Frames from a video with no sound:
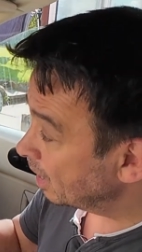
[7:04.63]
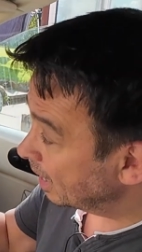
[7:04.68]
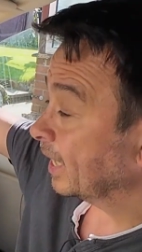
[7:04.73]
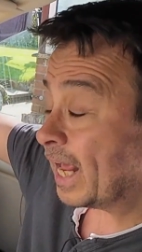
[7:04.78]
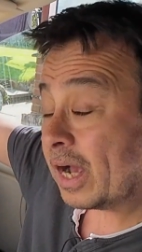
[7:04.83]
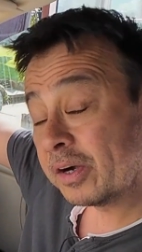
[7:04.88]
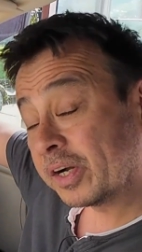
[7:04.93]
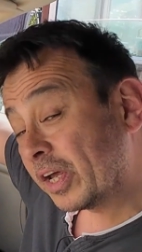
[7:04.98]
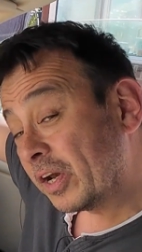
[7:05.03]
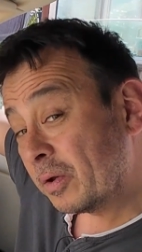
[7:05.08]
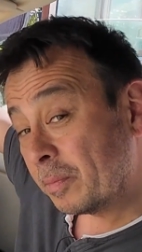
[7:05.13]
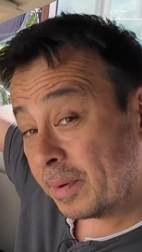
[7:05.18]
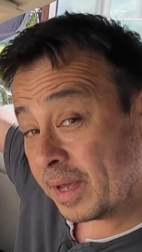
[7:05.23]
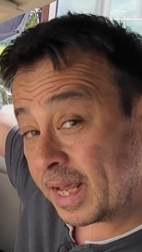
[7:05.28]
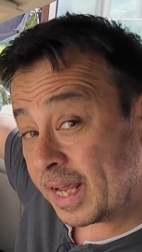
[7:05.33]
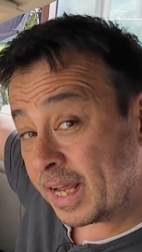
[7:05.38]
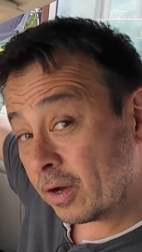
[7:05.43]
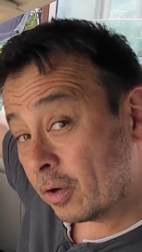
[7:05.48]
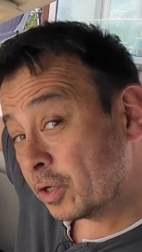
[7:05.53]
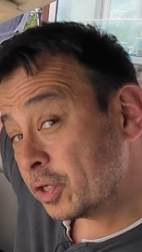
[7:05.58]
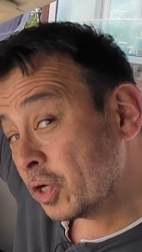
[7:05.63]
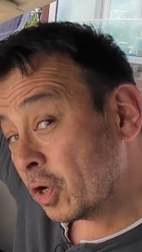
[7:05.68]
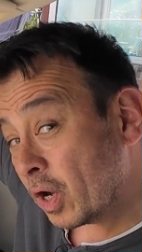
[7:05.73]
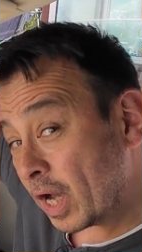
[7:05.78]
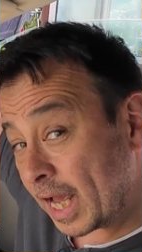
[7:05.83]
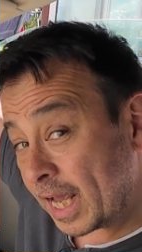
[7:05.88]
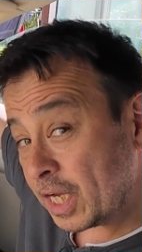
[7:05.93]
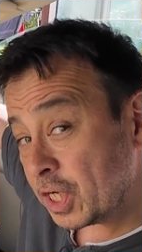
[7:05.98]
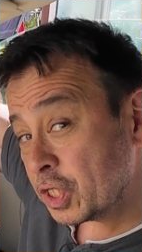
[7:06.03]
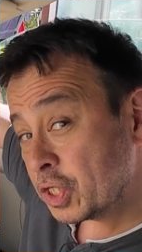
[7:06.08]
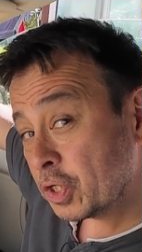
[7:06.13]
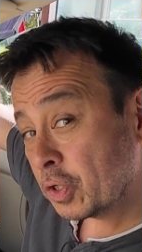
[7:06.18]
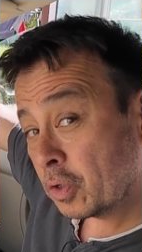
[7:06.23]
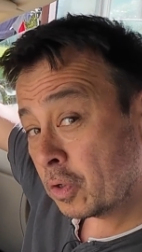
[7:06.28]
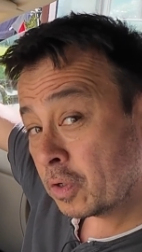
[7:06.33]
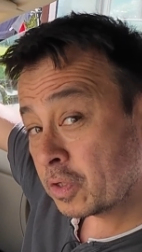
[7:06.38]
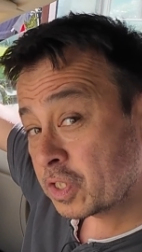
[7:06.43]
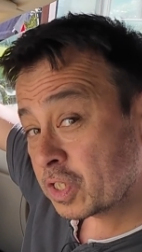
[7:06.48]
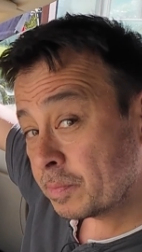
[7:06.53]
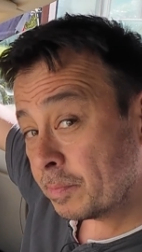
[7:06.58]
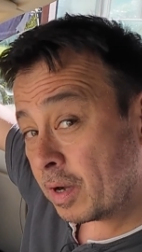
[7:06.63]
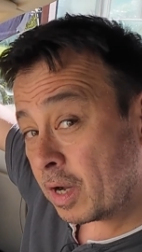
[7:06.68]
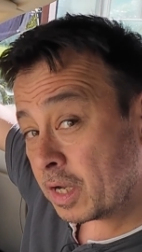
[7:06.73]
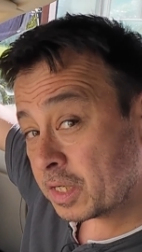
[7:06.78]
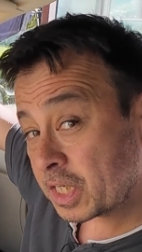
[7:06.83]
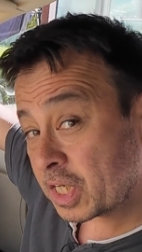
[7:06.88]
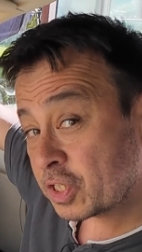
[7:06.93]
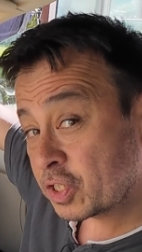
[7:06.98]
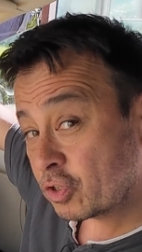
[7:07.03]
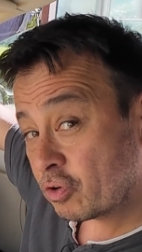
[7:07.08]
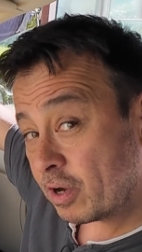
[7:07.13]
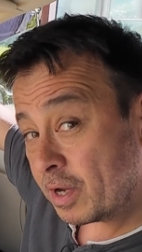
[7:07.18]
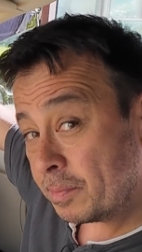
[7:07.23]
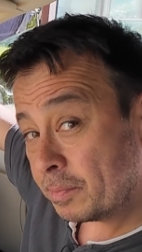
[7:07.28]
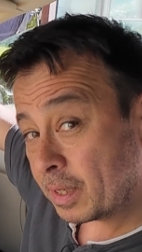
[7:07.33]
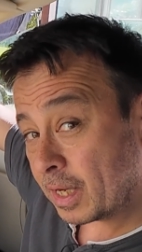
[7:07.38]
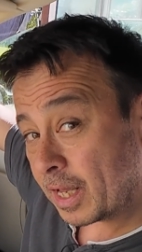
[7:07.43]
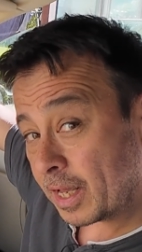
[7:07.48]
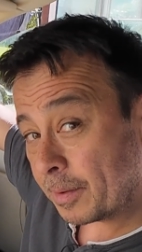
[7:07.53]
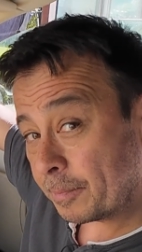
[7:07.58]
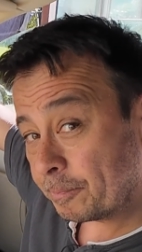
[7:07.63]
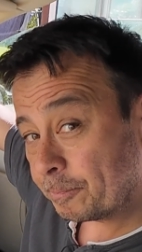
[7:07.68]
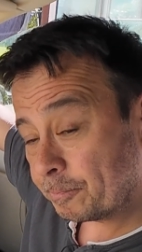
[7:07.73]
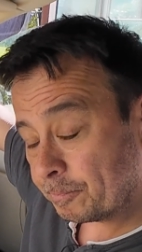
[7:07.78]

are now going to be on your A-Sure smart screen player.